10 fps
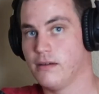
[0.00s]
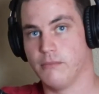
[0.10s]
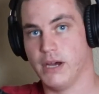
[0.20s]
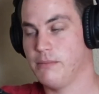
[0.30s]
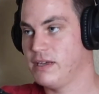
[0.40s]

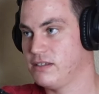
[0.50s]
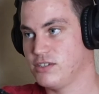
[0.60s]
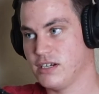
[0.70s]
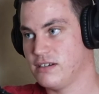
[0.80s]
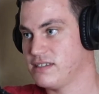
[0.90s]
my Ben and
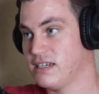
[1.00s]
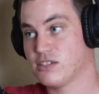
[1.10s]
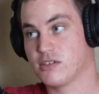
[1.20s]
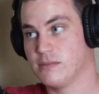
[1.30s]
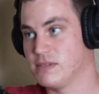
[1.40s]
Jerry's ice
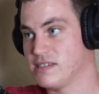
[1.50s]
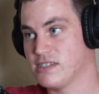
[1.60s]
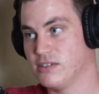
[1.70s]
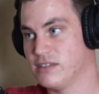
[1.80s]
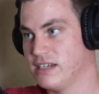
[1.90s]
cream is
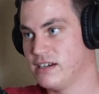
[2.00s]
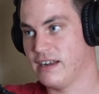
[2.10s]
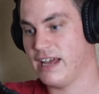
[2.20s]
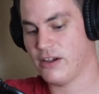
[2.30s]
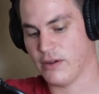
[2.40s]
still there
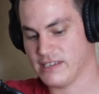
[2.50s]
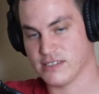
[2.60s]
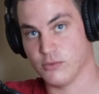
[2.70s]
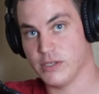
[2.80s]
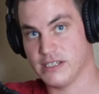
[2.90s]
now as
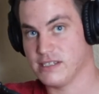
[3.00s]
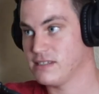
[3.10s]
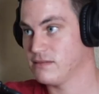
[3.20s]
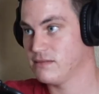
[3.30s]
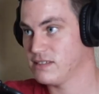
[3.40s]
it
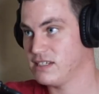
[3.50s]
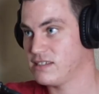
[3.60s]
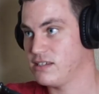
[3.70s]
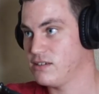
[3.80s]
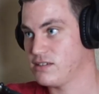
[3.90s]
was
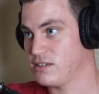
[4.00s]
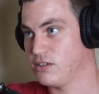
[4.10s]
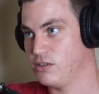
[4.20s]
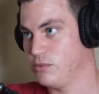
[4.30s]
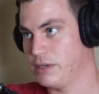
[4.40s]
6 years
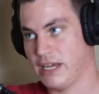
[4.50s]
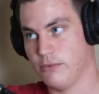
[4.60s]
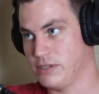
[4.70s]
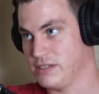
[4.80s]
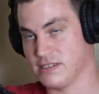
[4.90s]
ago when I
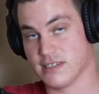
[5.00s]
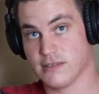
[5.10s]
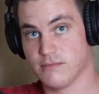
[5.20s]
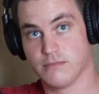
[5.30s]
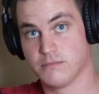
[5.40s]
was